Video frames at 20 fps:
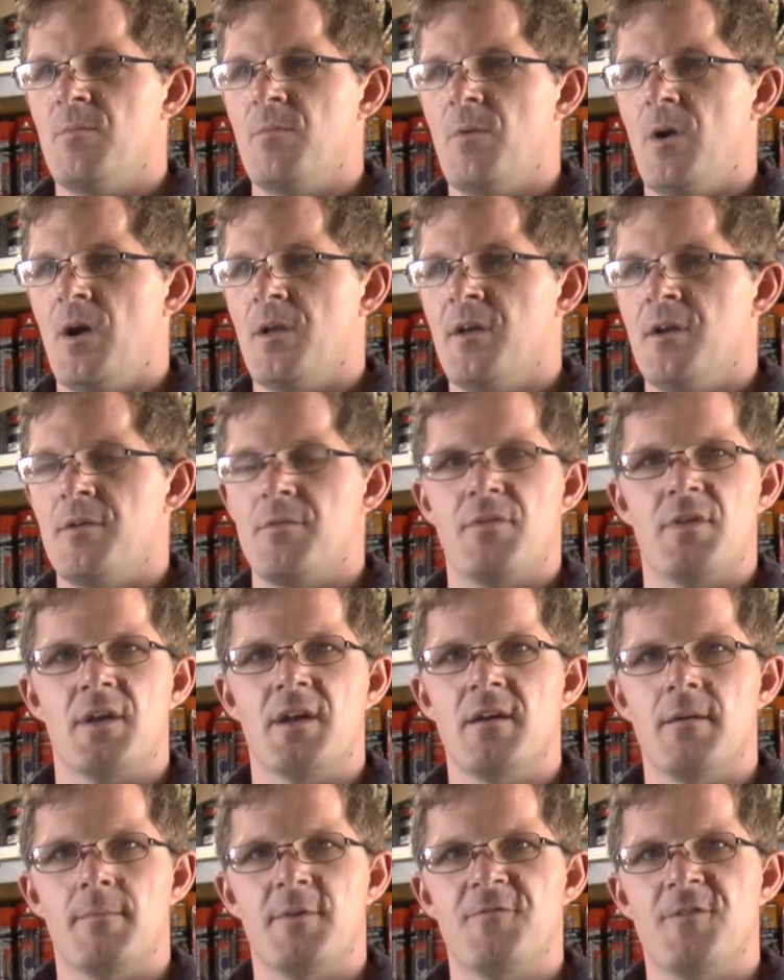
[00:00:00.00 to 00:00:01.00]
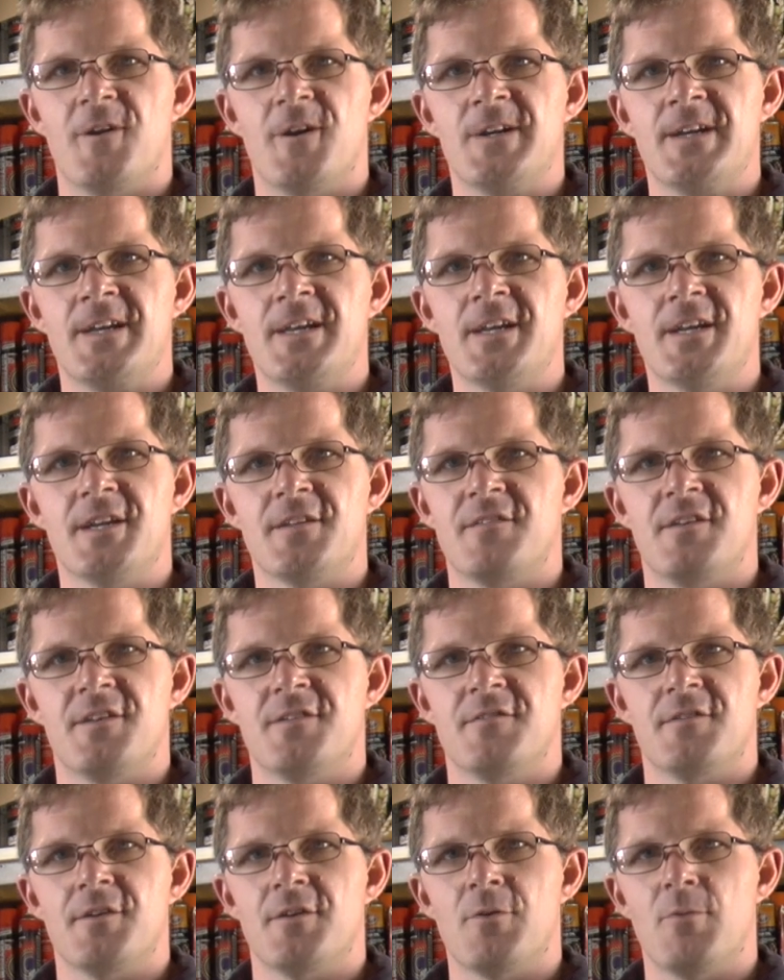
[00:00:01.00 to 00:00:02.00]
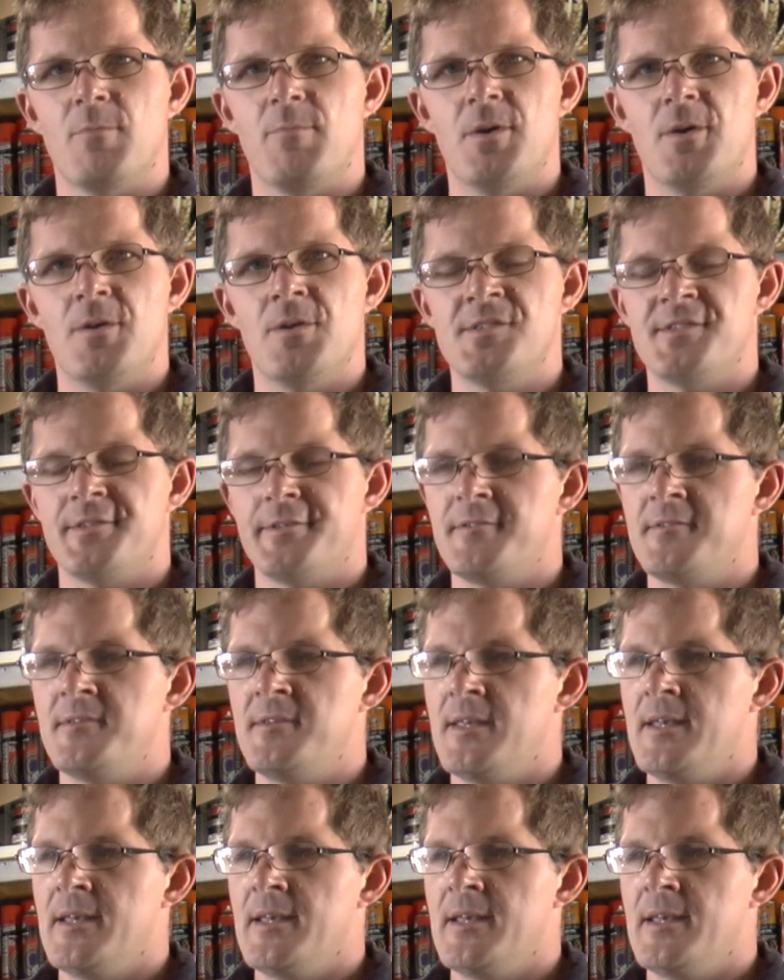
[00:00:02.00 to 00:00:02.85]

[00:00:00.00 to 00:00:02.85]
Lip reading: I don't think I'm a very egotistical person,